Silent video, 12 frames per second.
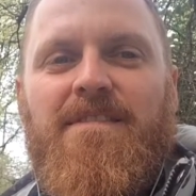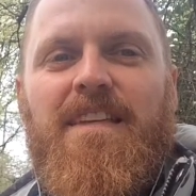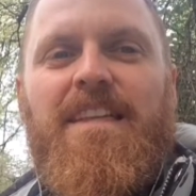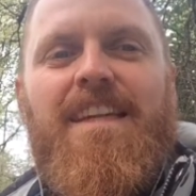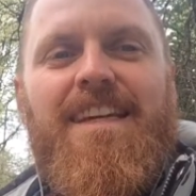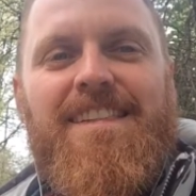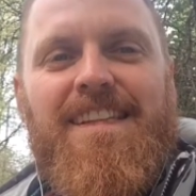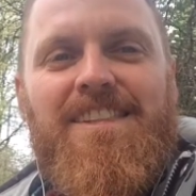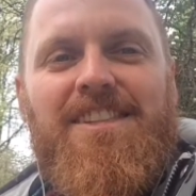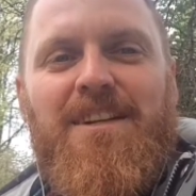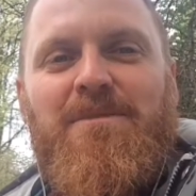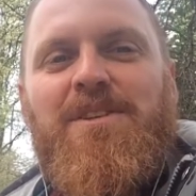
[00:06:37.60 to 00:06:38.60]
In the next
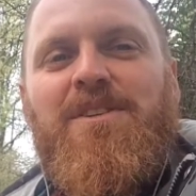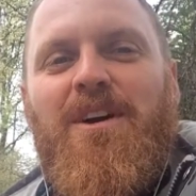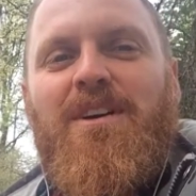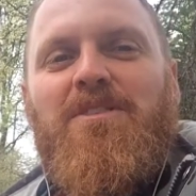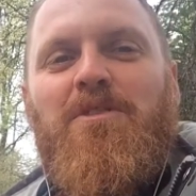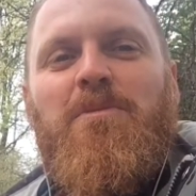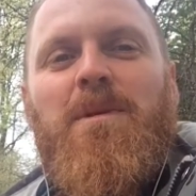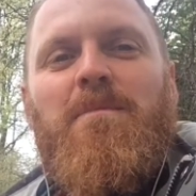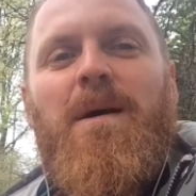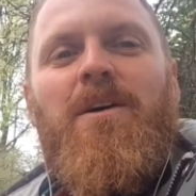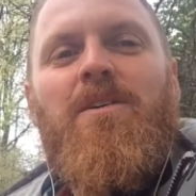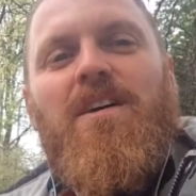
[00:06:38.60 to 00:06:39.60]
section, I'm going to talk a little bit
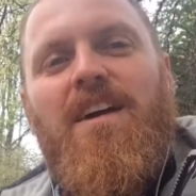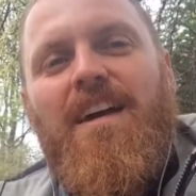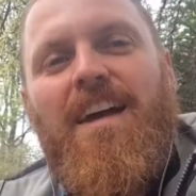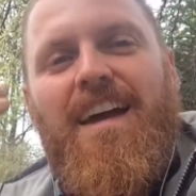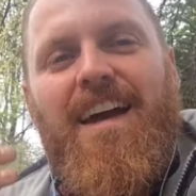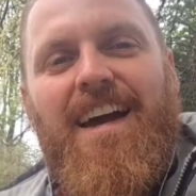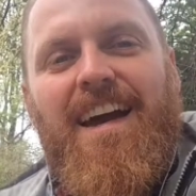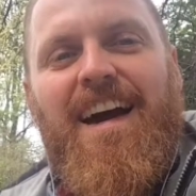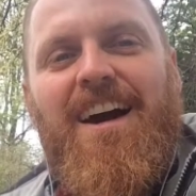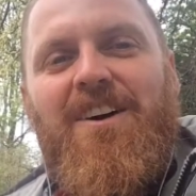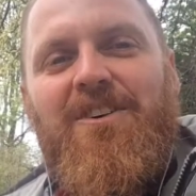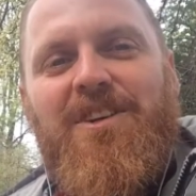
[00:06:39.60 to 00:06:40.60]
about
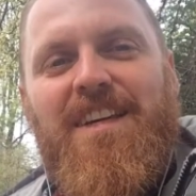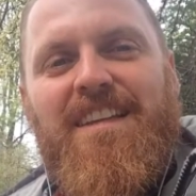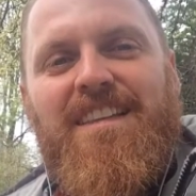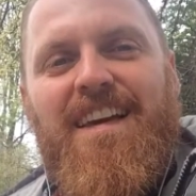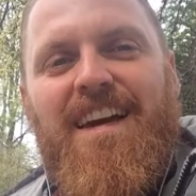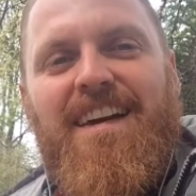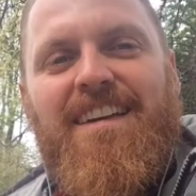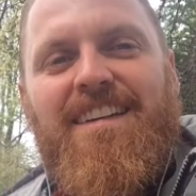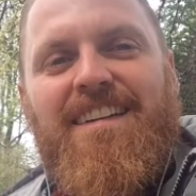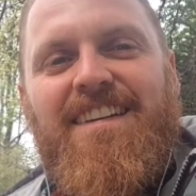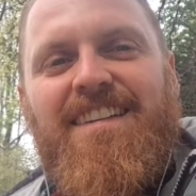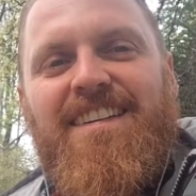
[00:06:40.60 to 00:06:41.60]
how to get that
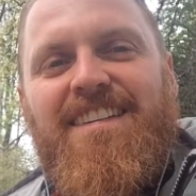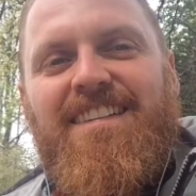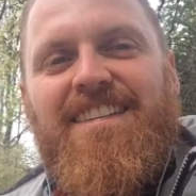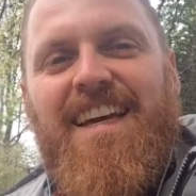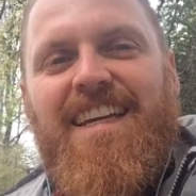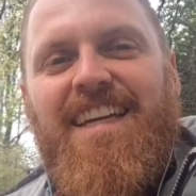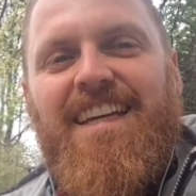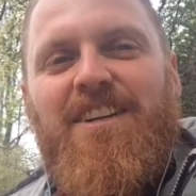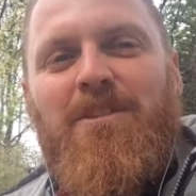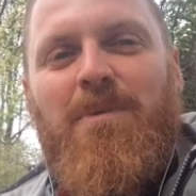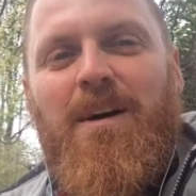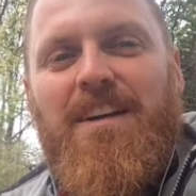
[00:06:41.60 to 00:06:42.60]

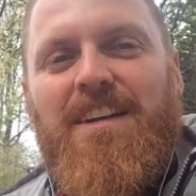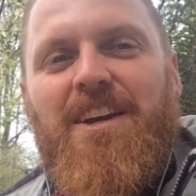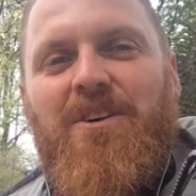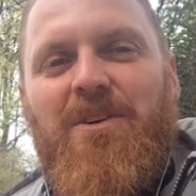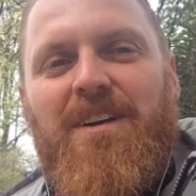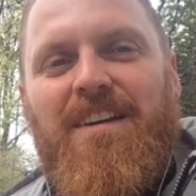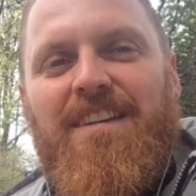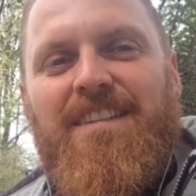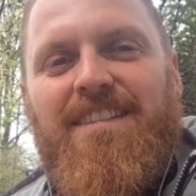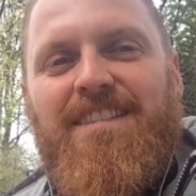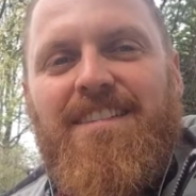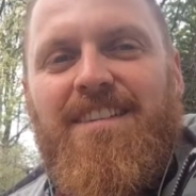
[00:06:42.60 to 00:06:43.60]
inner body knowing
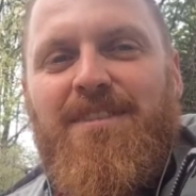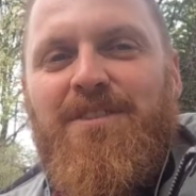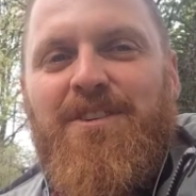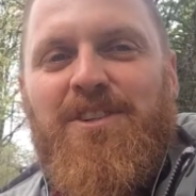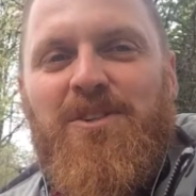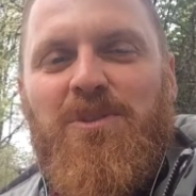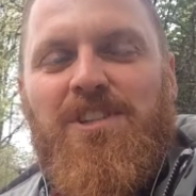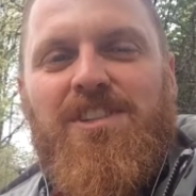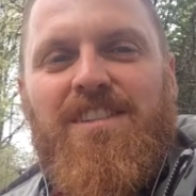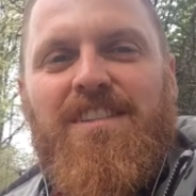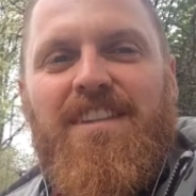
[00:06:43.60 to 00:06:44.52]
of your intuition.